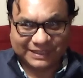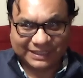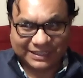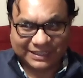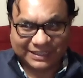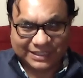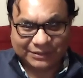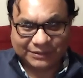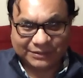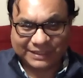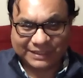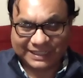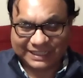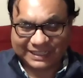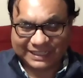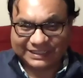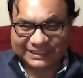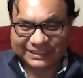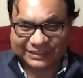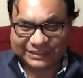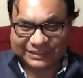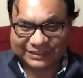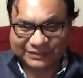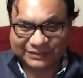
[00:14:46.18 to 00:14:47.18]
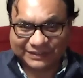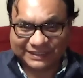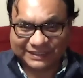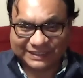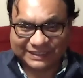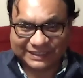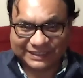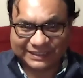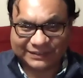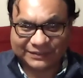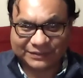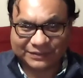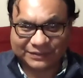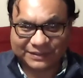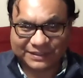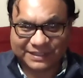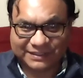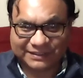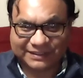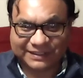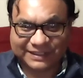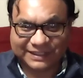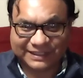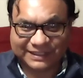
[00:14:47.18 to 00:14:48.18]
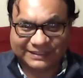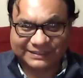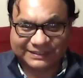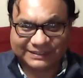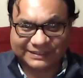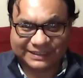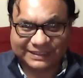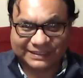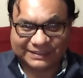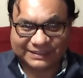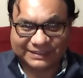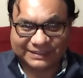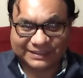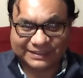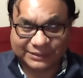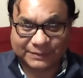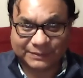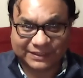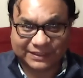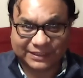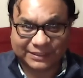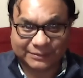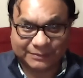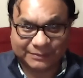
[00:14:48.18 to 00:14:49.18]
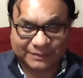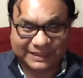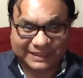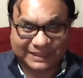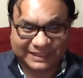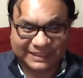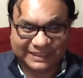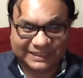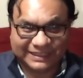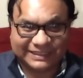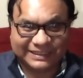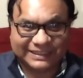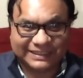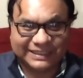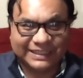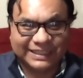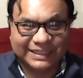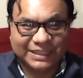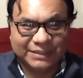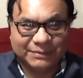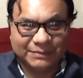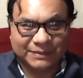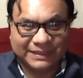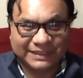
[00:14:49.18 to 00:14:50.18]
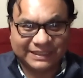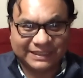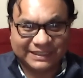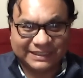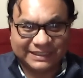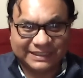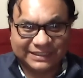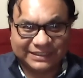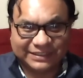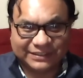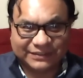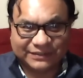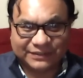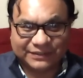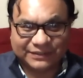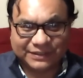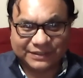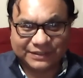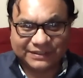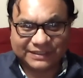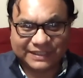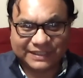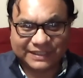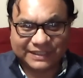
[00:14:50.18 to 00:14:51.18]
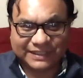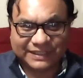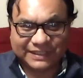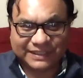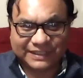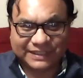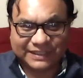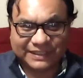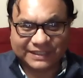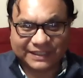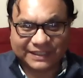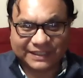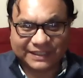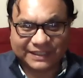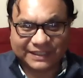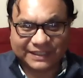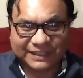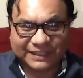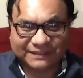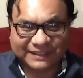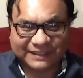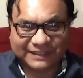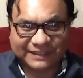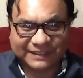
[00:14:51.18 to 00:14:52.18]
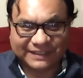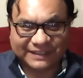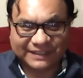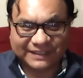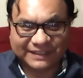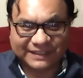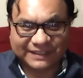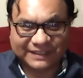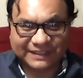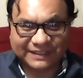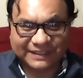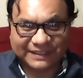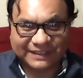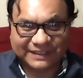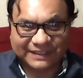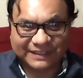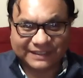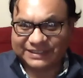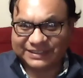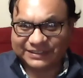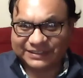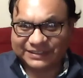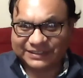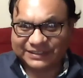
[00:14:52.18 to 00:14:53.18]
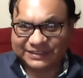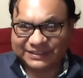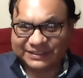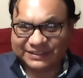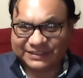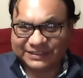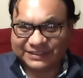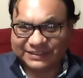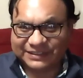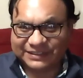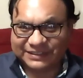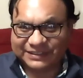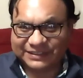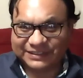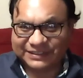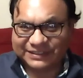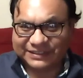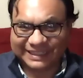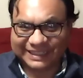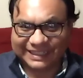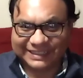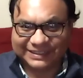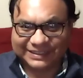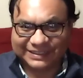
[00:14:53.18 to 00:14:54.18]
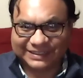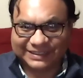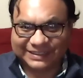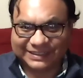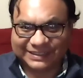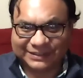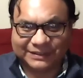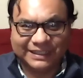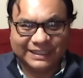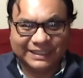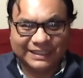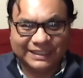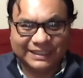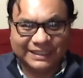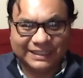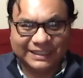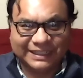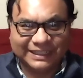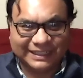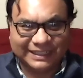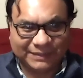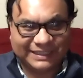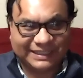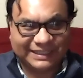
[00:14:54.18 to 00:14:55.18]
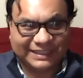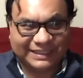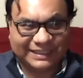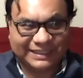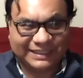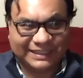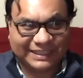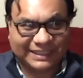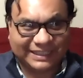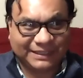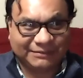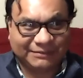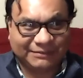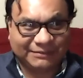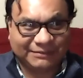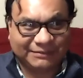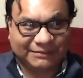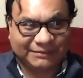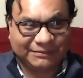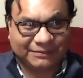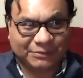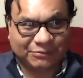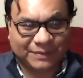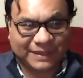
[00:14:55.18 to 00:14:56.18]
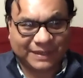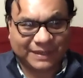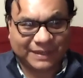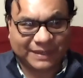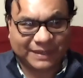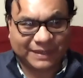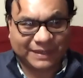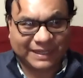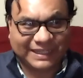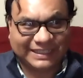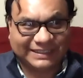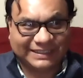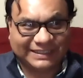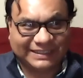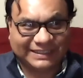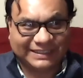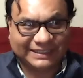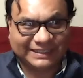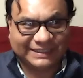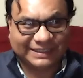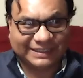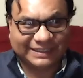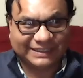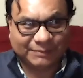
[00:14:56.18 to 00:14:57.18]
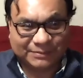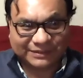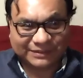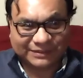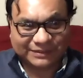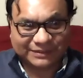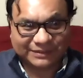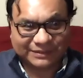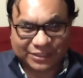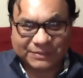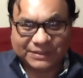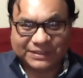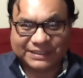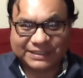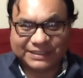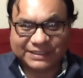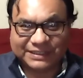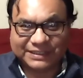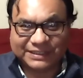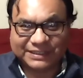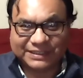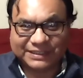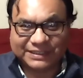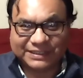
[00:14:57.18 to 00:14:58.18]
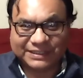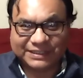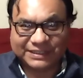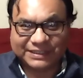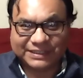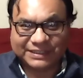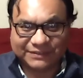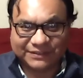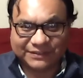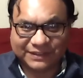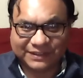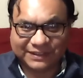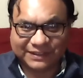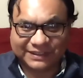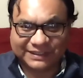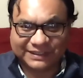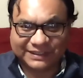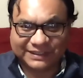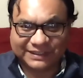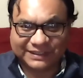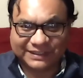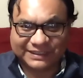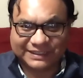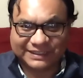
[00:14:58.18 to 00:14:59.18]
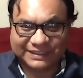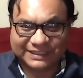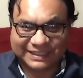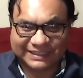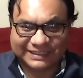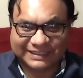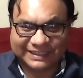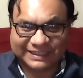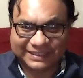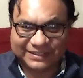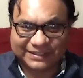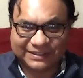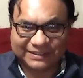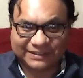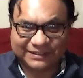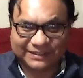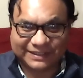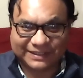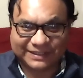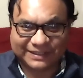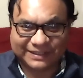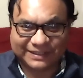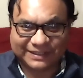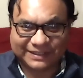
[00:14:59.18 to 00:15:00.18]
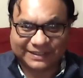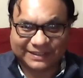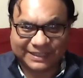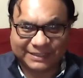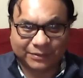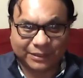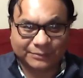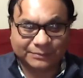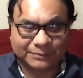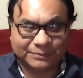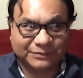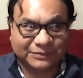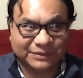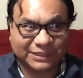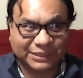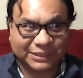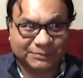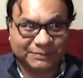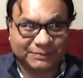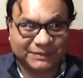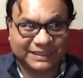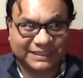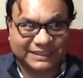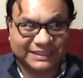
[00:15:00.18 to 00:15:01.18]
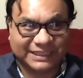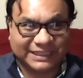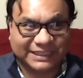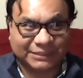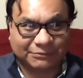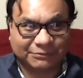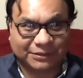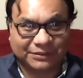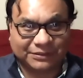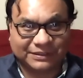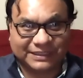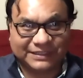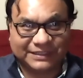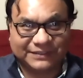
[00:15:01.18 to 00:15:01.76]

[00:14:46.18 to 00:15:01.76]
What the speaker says: the coding itself was in there for Cherokee Syllabary to be in it. But then it took a few years after that for our community itself to realize that. So in the meantime, we were making, people in our community were making different fonts and things in Cherokee. But the problem was because they were all